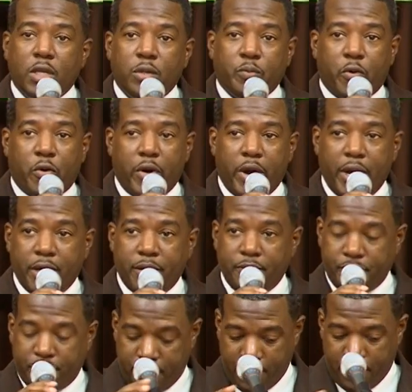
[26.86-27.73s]
in
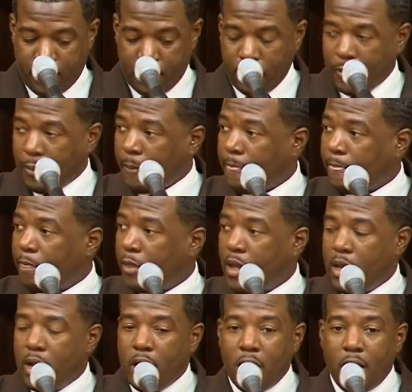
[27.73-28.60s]
prayer.
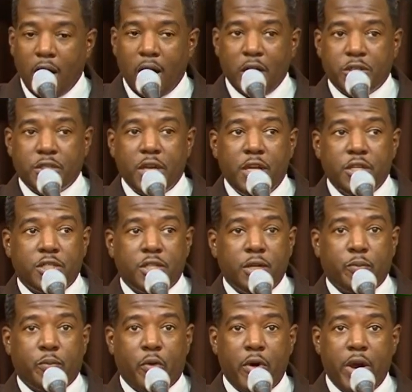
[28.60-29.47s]

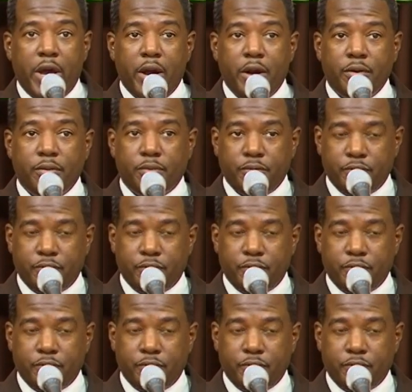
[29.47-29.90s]
Attention prayer.